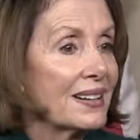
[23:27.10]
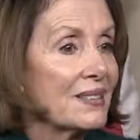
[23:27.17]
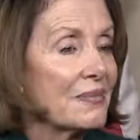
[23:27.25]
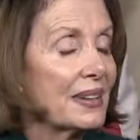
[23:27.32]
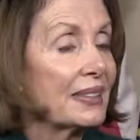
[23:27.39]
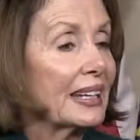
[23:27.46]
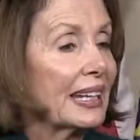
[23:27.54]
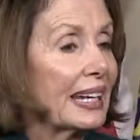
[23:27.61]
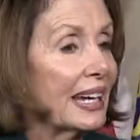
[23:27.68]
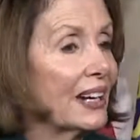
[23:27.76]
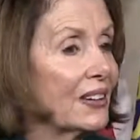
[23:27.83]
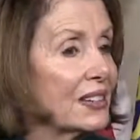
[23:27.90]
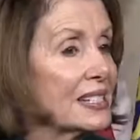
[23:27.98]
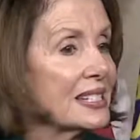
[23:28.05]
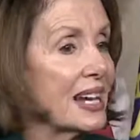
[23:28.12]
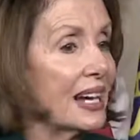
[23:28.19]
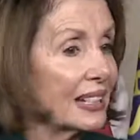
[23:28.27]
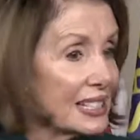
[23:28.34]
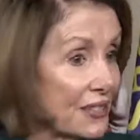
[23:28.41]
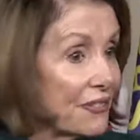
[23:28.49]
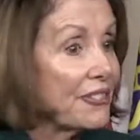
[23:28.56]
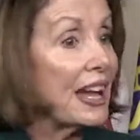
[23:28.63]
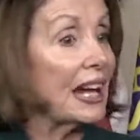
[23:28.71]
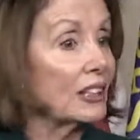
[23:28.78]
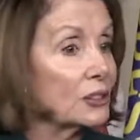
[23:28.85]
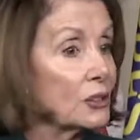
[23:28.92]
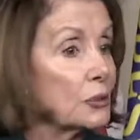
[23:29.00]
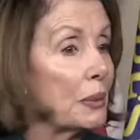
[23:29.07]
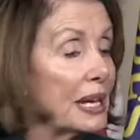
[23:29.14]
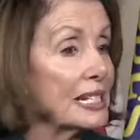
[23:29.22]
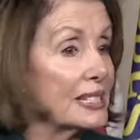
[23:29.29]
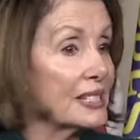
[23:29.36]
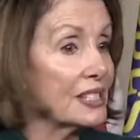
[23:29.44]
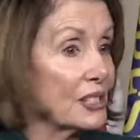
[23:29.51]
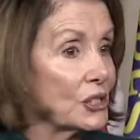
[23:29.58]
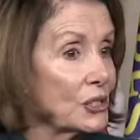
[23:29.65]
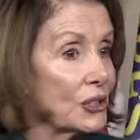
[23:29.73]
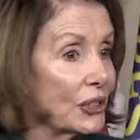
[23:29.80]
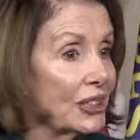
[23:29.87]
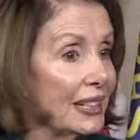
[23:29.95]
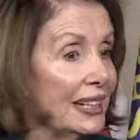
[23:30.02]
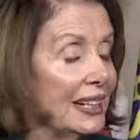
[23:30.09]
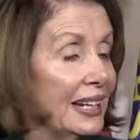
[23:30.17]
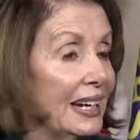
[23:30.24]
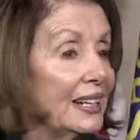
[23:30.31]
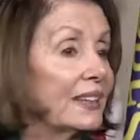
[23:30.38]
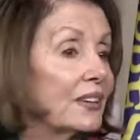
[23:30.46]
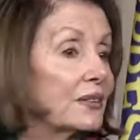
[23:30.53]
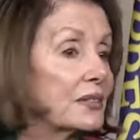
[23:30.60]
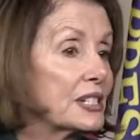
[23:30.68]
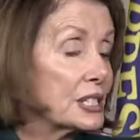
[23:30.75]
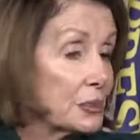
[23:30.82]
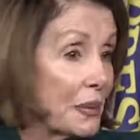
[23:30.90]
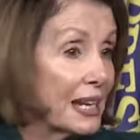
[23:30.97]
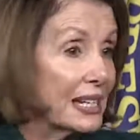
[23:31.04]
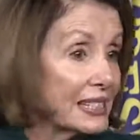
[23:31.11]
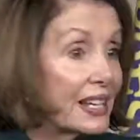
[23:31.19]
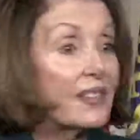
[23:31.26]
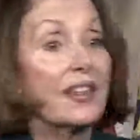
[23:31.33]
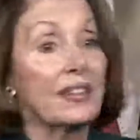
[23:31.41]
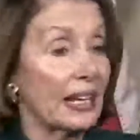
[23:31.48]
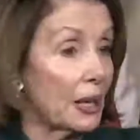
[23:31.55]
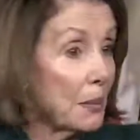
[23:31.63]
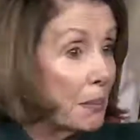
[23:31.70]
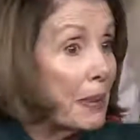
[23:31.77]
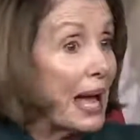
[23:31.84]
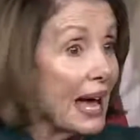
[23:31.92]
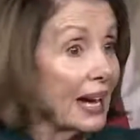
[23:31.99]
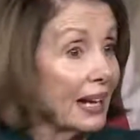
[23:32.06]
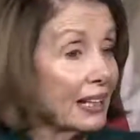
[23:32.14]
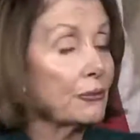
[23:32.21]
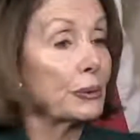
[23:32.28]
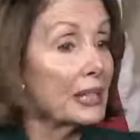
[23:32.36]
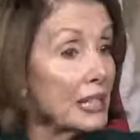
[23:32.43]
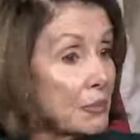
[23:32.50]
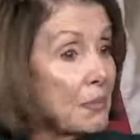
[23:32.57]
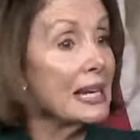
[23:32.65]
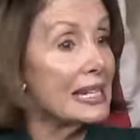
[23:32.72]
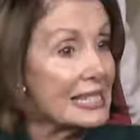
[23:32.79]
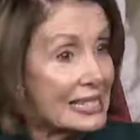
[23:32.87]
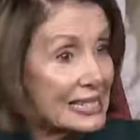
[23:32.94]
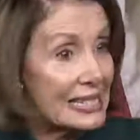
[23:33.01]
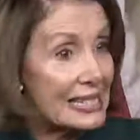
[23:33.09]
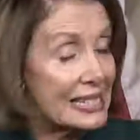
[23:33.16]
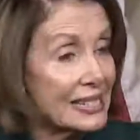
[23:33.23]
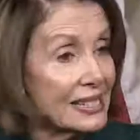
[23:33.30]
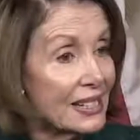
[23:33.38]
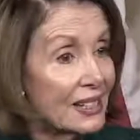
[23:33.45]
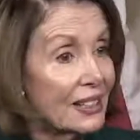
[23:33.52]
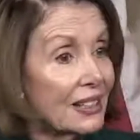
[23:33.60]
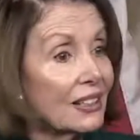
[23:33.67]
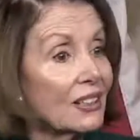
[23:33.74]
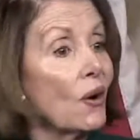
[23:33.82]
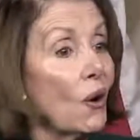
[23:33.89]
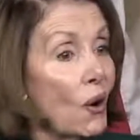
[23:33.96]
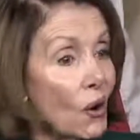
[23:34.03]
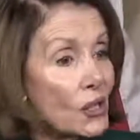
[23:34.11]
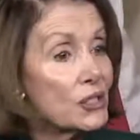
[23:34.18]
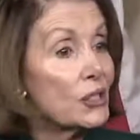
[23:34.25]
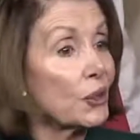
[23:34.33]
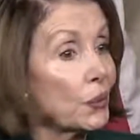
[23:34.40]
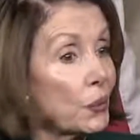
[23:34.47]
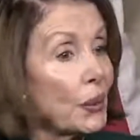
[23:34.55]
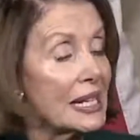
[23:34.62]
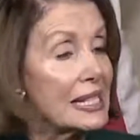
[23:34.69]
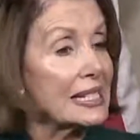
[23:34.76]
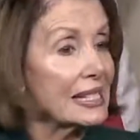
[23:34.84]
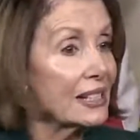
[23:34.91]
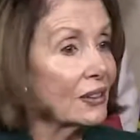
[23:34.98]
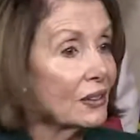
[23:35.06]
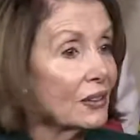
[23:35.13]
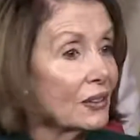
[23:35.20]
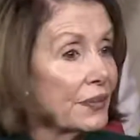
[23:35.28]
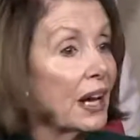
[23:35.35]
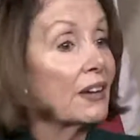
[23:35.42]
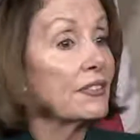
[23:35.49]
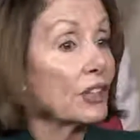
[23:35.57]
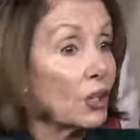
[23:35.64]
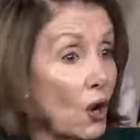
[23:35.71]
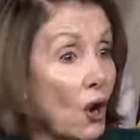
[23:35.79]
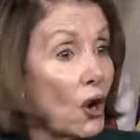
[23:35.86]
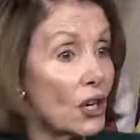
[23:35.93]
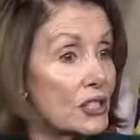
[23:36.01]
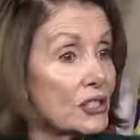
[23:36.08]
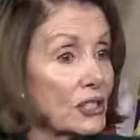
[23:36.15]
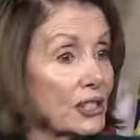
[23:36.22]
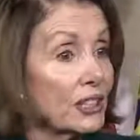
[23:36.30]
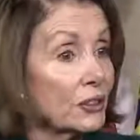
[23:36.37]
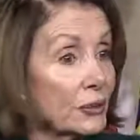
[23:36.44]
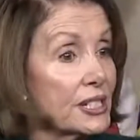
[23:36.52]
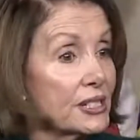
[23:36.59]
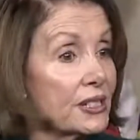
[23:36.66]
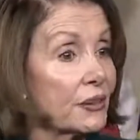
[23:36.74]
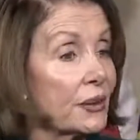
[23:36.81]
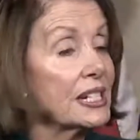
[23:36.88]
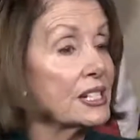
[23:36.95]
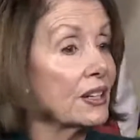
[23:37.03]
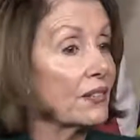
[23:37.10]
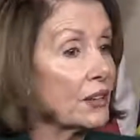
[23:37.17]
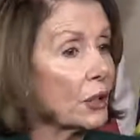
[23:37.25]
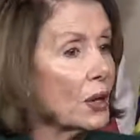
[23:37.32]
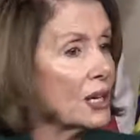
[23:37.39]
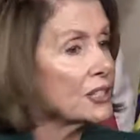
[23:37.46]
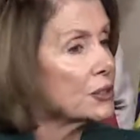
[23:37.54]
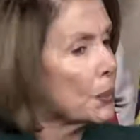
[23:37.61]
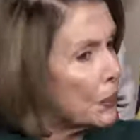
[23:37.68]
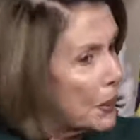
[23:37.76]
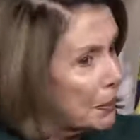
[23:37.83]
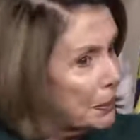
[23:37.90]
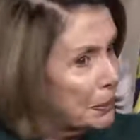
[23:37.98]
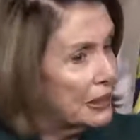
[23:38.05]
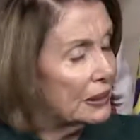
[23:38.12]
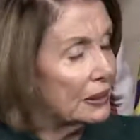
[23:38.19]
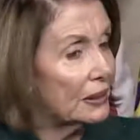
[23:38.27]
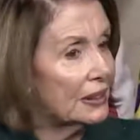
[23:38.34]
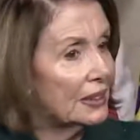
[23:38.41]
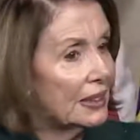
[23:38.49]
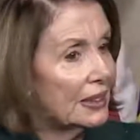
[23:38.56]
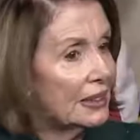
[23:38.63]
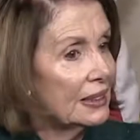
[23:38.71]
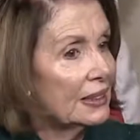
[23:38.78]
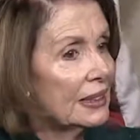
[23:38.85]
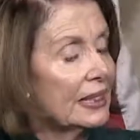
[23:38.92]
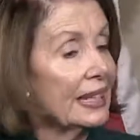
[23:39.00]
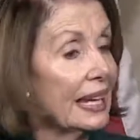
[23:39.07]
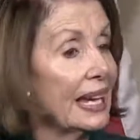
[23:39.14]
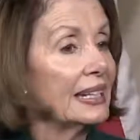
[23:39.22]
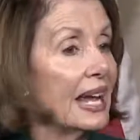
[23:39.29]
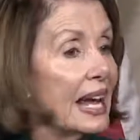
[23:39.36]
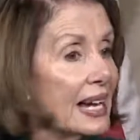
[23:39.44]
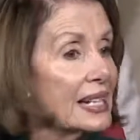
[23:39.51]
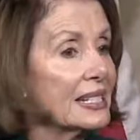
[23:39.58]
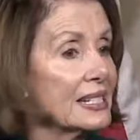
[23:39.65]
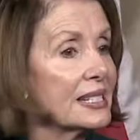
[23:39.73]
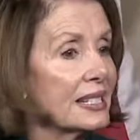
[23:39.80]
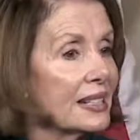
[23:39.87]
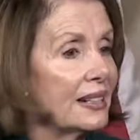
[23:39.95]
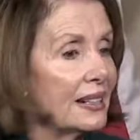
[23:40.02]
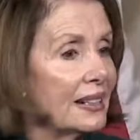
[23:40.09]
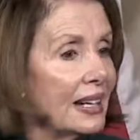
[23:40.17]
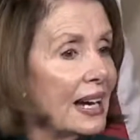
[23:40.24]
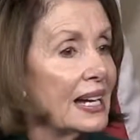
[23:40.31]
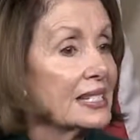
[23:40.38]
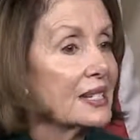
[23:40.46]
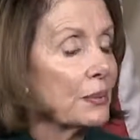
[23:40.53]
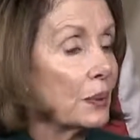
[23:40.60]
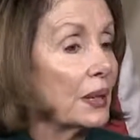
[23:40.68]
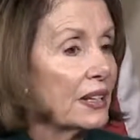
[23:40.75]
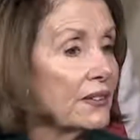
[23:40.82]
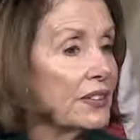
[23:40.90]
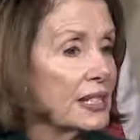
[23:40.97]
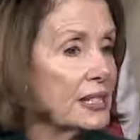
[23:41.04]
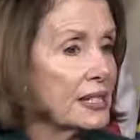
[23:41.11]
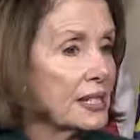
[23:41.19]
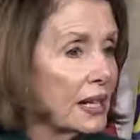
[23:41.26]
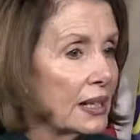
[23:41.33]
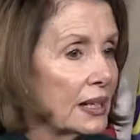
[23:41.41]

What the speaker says: but the care is not as valued based as it should, and they're dismissed, and then they come back, readmittances caused a great deal of the cost, increased a great deal of the cost. So the bill, again, has as one of its